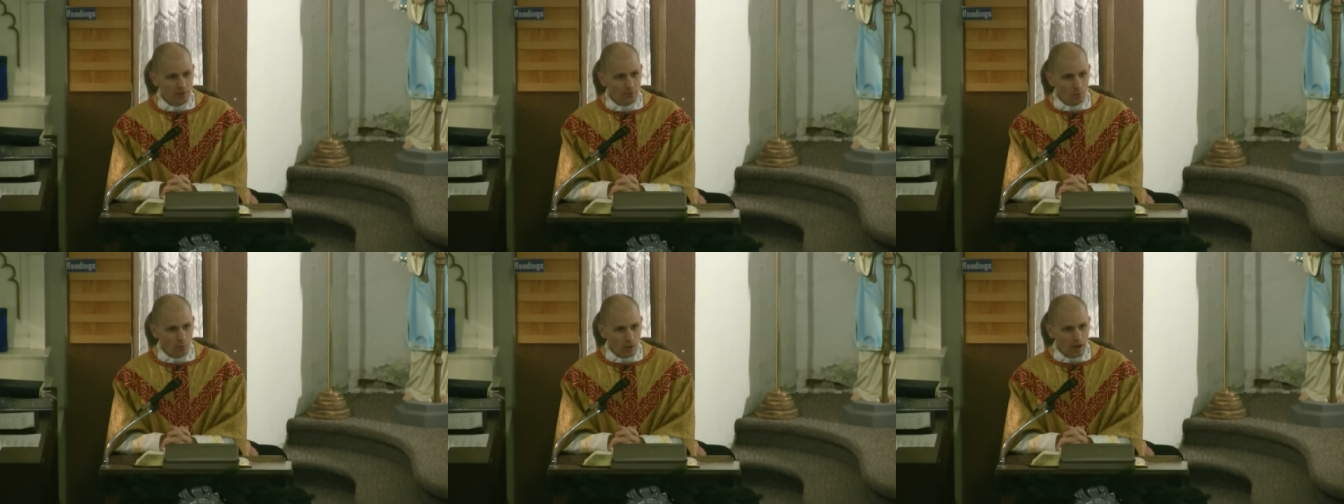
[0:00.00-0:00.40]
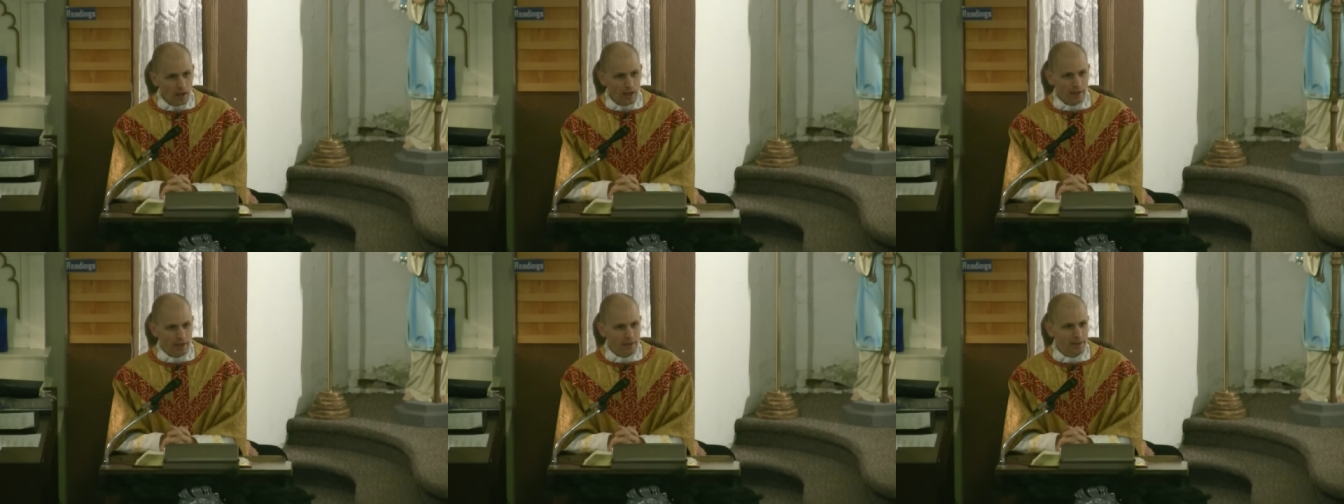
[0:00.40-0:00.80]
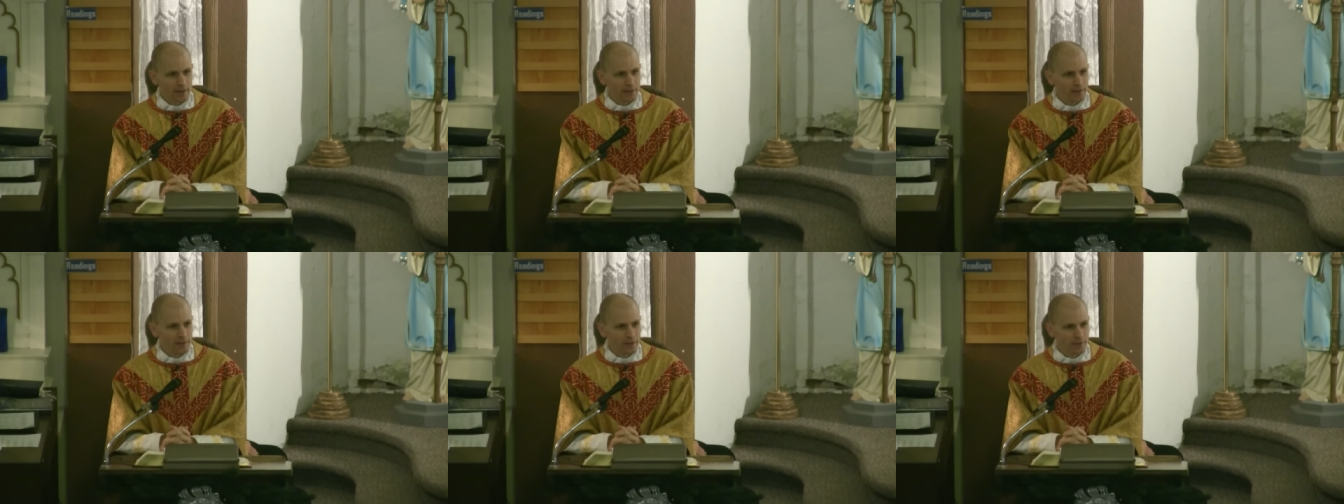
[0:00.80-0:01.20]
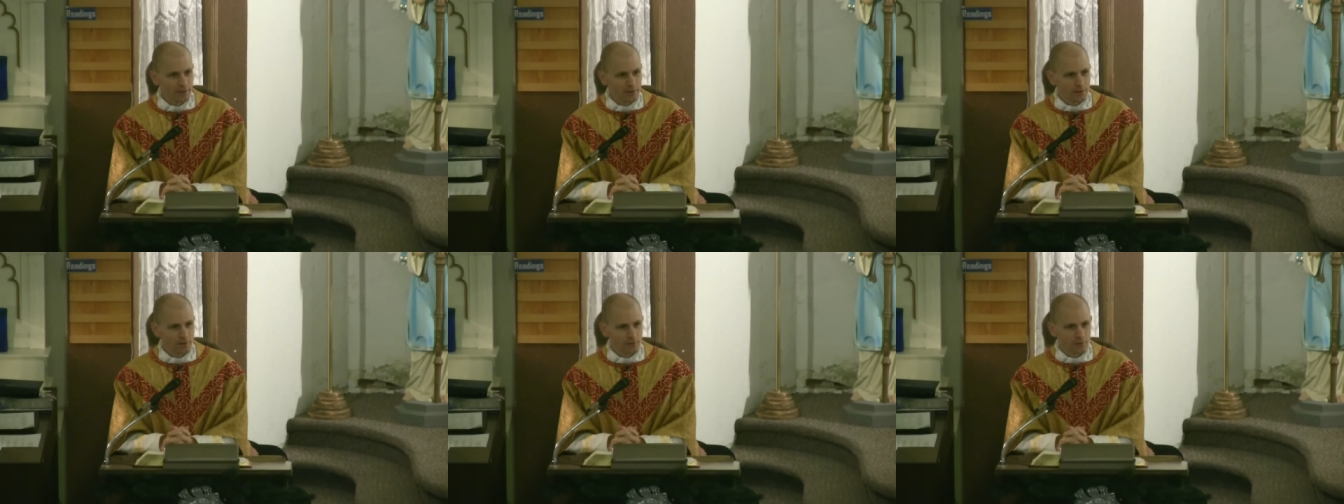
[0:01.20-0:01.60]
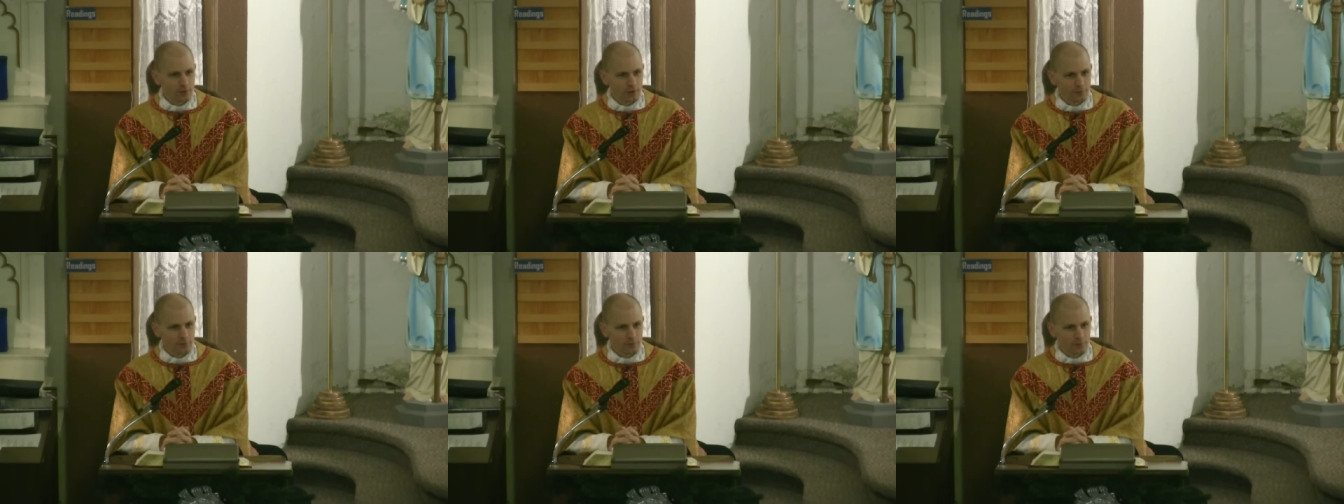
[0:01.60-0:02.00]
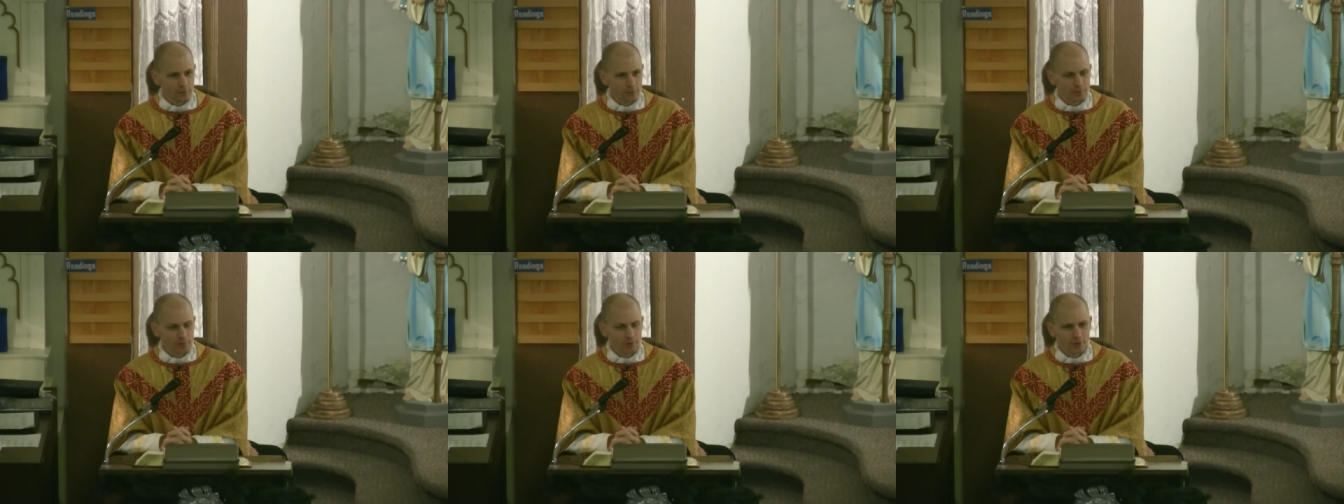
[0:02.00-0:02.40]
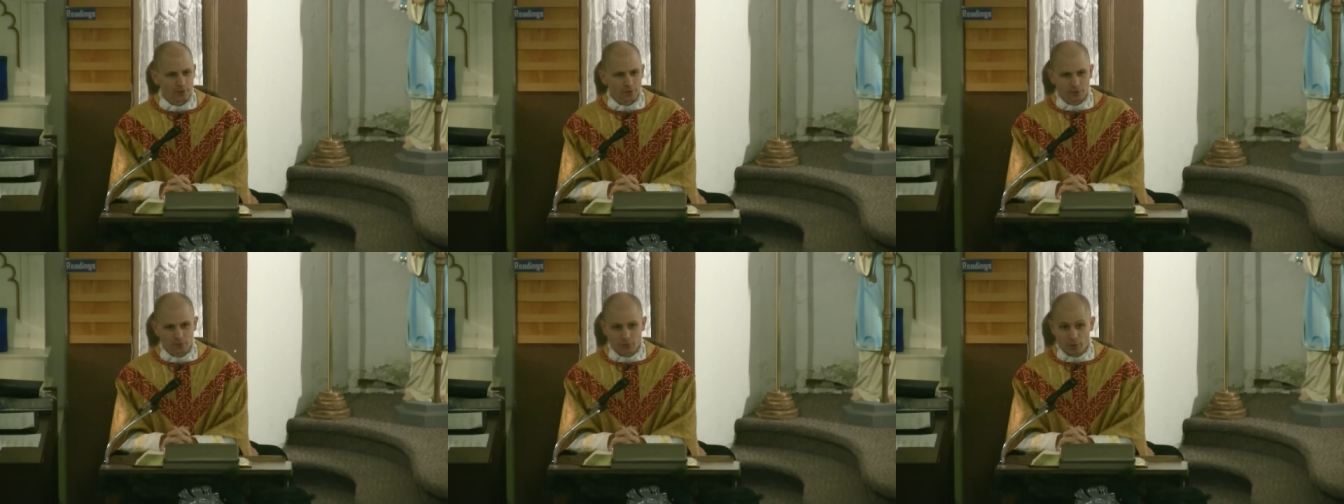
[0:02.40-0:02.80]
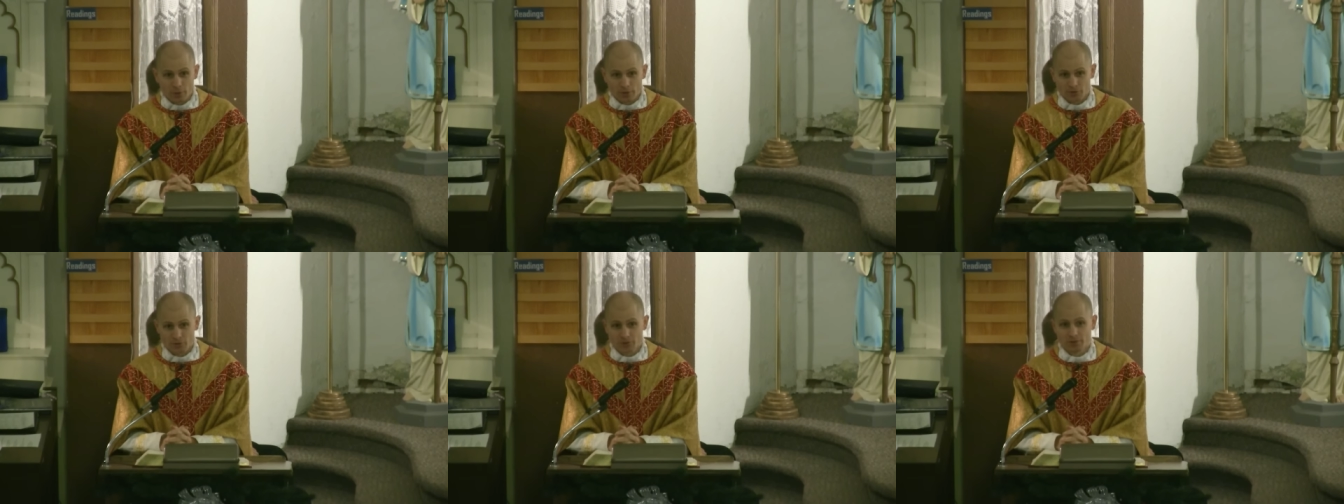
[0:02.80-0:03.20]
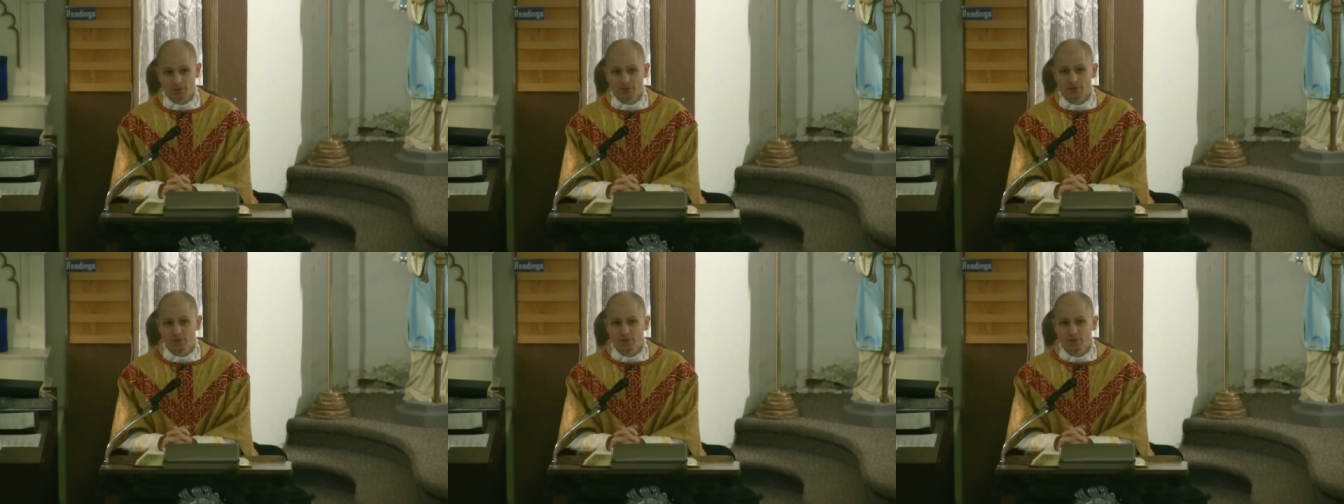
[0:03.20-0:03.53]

The why, I think, is also a good question.